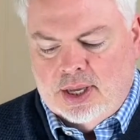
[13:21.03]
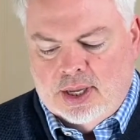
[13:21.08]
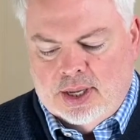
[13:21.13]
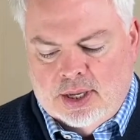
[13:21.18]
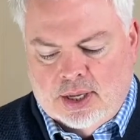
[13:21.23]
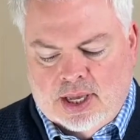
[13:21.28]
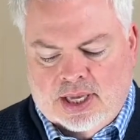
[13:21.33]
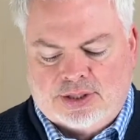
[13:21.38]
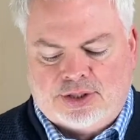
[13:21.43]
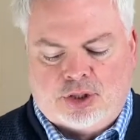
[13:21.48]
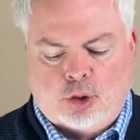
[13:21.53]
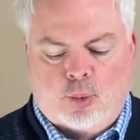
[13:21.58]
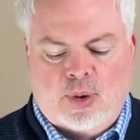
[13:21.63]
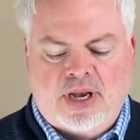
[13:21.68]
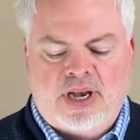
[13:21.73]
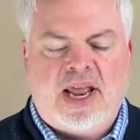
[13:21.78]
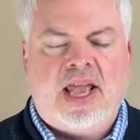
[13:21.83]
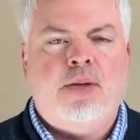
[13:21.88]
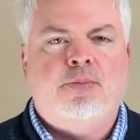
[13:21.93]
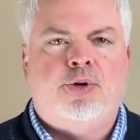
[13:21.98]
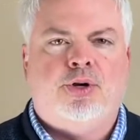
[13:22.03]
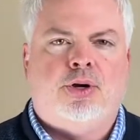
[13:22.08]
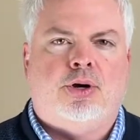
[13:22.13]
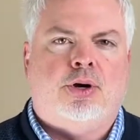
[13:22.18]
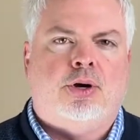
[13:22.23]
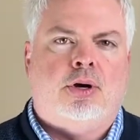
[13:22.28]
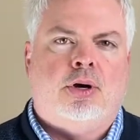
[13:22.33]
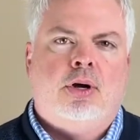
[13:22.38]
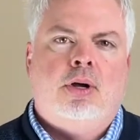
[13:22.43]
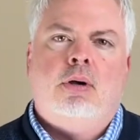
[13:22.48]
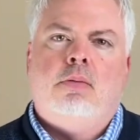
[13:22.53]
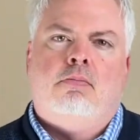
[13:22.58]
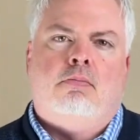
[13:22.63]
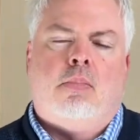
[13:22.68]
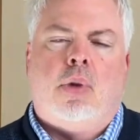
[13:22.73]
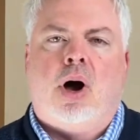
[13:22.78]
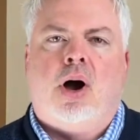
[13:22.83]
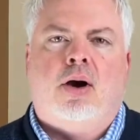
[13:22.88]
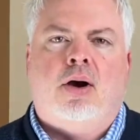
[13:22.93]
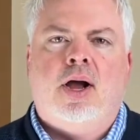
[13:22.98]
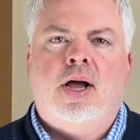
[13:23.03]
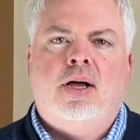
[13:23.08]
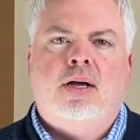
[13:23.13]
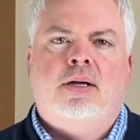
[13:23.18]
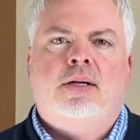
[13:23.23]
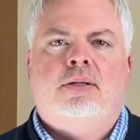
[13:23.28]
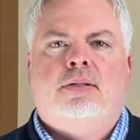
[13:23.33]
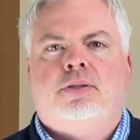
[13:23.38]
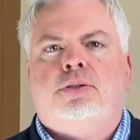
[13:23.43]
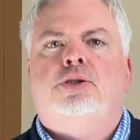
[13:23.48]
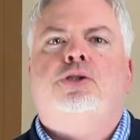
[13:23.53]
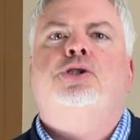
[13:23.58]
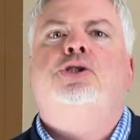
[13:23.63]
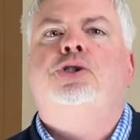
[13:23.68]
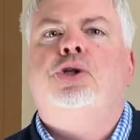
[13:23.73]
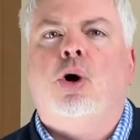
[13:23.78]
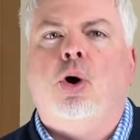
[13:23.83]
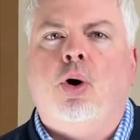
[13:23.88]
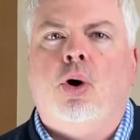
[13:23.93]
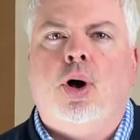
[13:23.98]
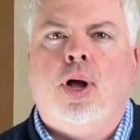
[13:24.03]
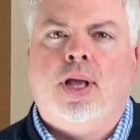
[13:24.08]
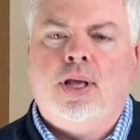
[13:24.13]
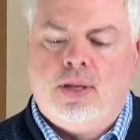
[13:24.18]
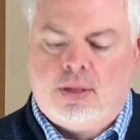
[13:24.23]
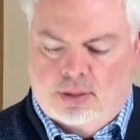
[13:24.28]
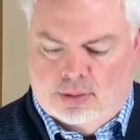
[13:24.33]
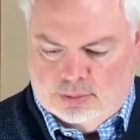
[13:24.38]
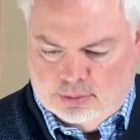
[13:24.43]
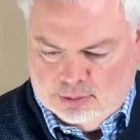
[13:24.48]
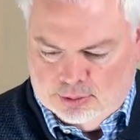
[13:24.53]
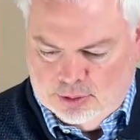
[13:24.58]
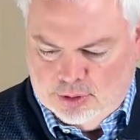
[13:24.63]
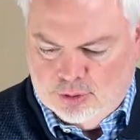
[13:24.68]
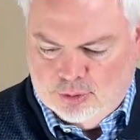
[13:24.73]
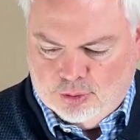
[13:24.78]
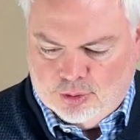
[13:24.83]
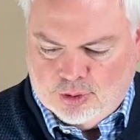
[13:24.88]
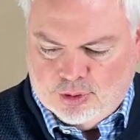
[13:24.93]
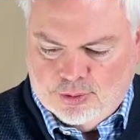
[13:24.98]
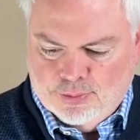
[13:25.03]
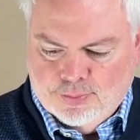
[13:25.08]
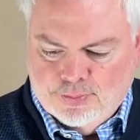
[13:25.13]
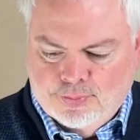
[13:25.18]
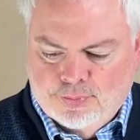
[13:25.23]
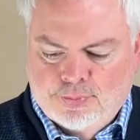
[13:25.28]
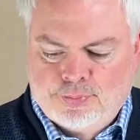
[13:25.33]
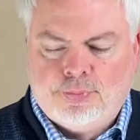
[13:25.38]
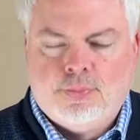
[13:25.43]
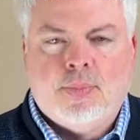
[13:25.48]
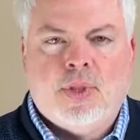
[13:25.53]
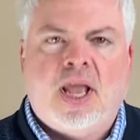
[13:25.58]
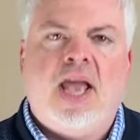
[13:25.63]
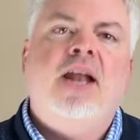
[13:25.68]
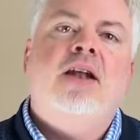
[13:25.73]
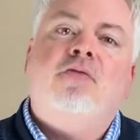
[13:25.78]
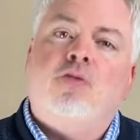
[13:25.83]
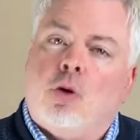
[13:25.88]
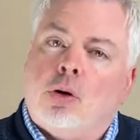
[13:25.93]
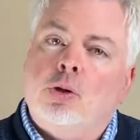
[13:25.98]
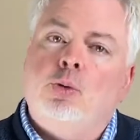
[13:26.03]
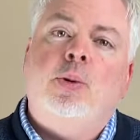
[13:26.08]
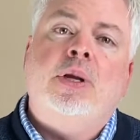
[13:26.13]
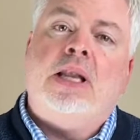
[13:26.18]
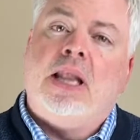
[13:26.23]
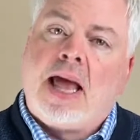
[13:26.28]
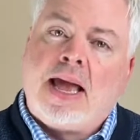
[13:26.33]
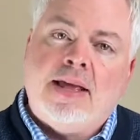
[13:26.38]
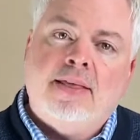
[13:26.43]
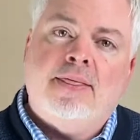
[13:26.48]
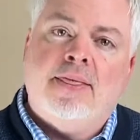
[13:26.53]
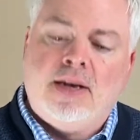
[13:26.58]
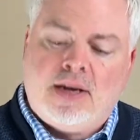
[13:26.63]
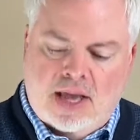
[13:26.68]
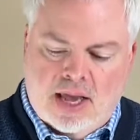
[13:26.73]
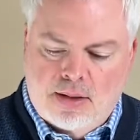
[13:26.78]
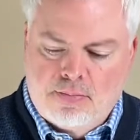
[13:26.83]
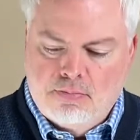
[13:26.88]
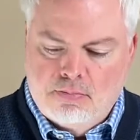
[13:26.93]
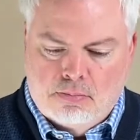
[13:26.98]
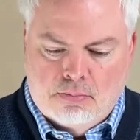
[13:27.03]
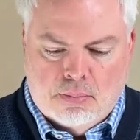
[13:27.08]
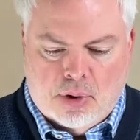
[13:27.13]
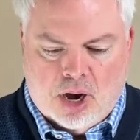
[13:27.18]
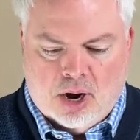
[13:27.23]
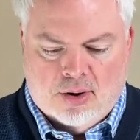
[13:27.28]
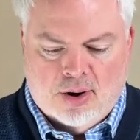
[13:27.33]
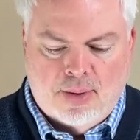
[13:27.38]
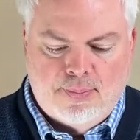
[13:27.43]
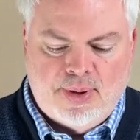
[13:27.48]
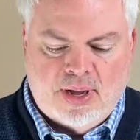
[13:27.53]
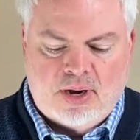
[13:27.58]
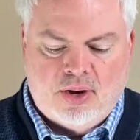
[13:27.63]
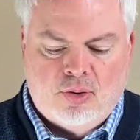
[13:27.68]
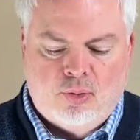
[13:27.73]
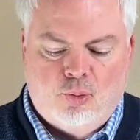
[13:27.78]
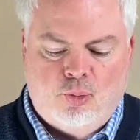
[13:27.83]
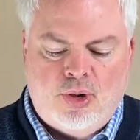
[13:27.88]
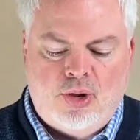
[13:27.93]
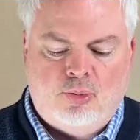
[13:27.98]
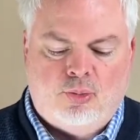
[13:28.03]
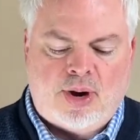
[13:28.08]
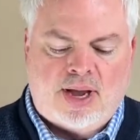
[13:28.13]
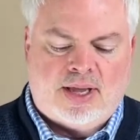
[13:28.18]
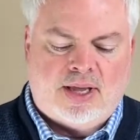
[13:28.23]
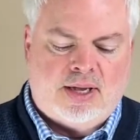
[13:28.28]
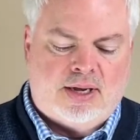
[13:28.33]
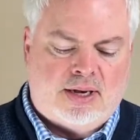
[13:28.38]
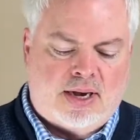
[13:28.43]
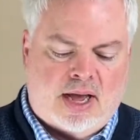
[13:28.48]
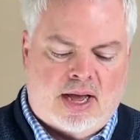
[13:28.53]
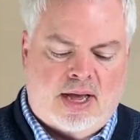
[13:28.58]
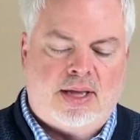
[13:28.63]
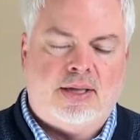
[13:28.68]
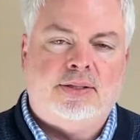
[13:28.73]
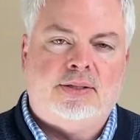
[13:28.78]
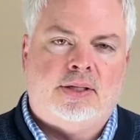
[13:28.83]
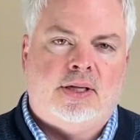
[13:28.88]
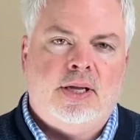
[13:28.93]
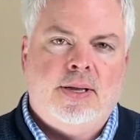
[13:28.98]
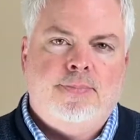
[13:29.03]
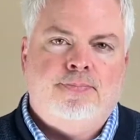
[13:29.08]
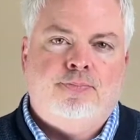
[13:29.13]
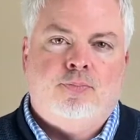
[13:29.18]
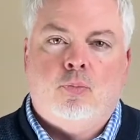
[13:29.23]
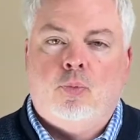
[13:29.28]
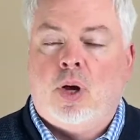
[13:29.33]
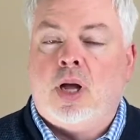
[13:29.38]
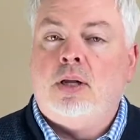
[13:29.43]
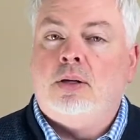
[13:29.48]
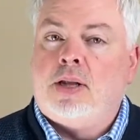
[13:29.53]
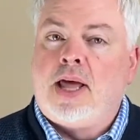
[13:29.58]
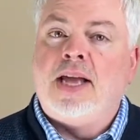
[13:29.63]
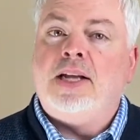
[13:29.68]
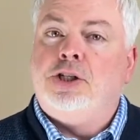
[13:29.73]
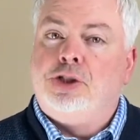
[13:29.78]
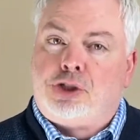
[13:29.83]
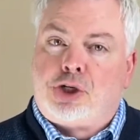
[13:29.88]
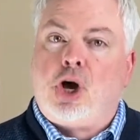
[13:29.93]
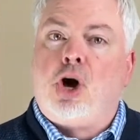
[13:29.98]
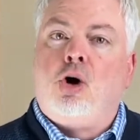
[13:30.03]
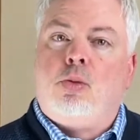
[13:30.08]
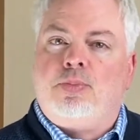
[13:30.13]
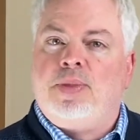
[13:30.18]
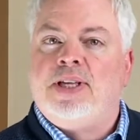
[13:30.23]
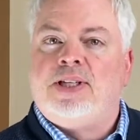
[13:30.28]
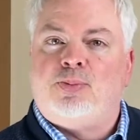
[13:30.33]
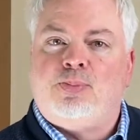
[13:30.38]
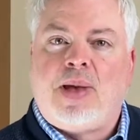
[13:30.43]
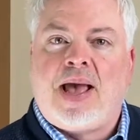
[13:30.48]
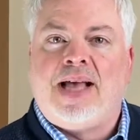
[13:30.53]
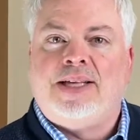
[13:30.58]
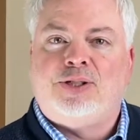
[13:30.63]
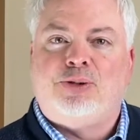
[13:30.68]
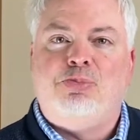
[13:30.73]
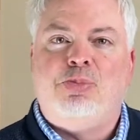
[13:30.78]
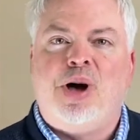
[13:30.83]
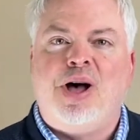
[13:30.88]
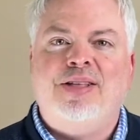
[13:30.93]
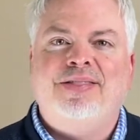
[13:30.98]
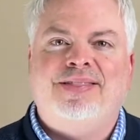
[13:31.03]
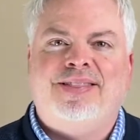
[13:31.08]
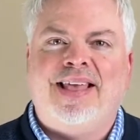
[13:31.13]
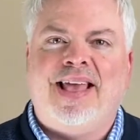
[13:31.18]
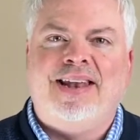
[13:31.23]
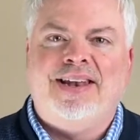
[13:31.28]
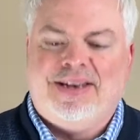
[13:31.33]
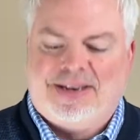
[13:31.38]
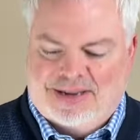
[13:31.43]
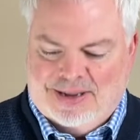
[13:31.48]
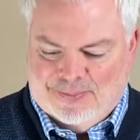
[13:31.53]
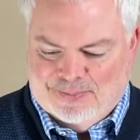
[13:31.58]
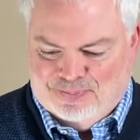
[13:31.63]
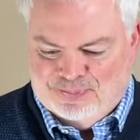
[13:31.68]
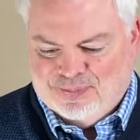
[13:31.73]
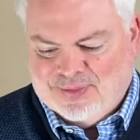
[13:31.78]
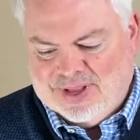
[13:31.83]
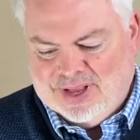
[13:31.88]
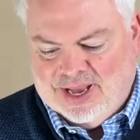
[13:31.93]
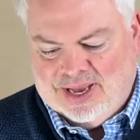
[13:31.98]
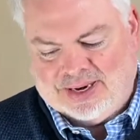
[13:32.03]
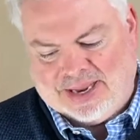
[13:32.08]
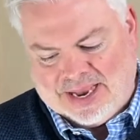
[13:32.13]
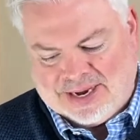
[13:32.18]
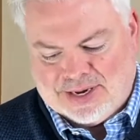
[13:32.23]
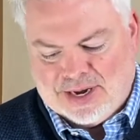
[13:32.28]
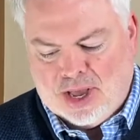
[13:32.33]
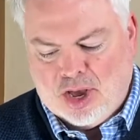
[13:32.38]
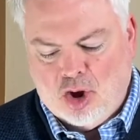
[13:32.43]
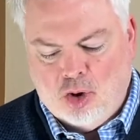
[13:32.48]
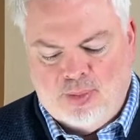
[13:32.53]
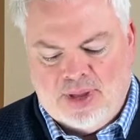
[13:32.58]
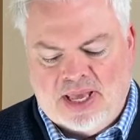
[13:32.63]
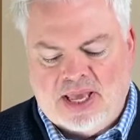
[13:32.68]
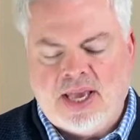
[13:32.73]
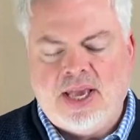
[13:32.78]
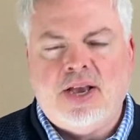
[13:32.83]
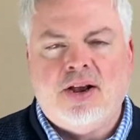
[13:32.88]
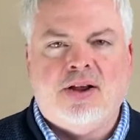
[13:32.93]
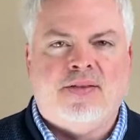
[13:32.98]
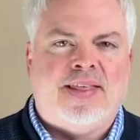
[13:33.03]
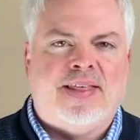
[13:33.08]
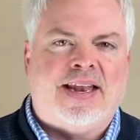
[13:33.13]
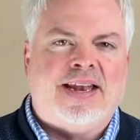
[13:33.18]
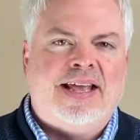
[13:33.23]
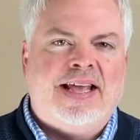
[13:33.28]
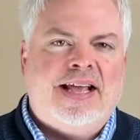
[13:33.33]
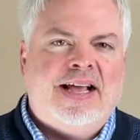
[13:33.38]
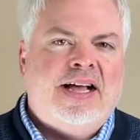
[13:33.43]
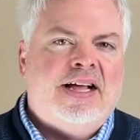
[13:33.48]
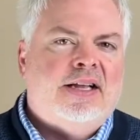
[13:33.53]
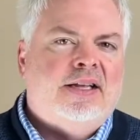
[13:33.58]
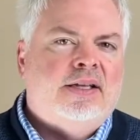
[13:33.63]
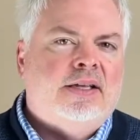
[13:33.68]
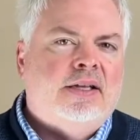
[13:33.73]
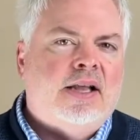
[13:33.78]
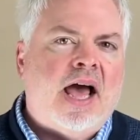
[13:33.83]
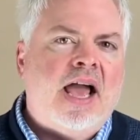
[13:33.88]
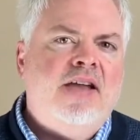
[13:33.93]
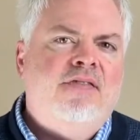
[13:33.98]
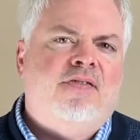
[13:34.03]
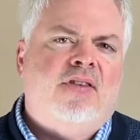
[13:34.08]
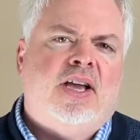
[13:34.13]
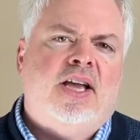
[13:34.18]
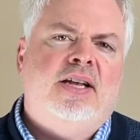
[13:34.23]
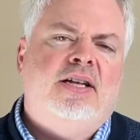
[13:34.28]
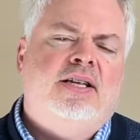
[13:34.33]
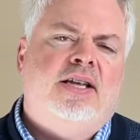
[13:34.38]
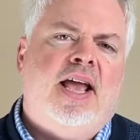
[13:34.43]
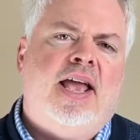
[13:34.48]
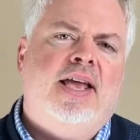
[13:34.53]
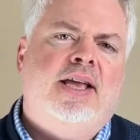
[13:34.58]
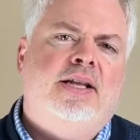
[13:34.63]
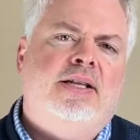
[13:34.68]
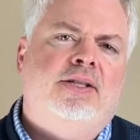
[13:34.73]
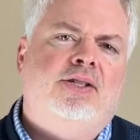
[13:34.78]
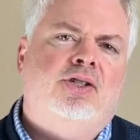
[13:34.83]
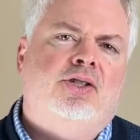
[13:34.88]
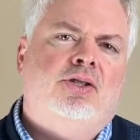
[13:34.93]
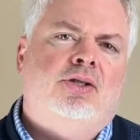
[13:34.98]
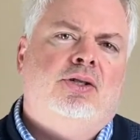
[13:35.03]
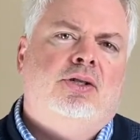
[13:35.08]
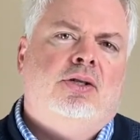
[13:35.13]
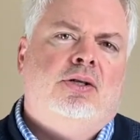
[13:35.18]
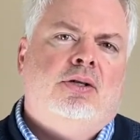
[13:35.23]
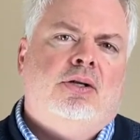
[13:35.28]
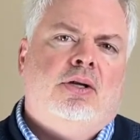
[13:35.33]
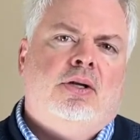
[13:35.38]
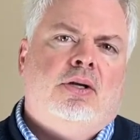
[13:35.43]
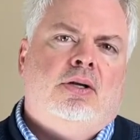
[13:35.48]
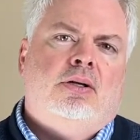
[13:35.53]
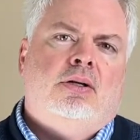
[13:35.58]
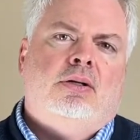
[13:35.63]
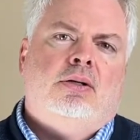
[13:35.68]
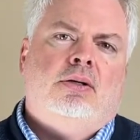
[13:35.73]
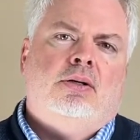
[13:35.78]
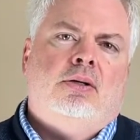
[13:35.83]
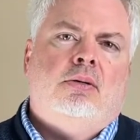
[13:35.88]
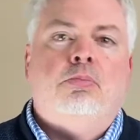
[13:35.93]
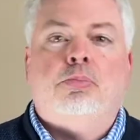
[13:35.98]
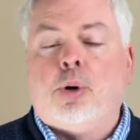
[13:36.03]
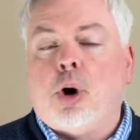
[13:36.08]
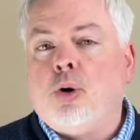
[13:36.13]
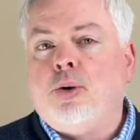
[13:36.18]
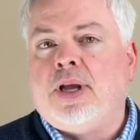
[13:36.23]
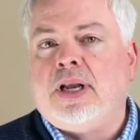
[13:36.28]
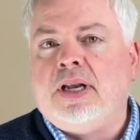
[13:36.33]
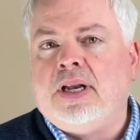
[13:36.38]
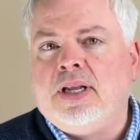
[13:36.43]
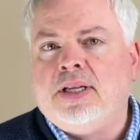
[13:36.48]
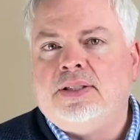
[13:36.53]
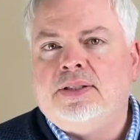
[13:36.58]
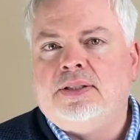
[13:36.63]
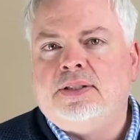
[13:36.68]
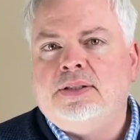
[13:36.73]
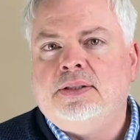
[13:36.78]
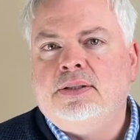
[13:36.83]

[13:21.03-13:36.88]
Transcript: And so we named her Mara, Joy, Louk. And of course we like the name Mara, but we recognize, well, like Job this past month, and like Naomi here, that life contains brokenness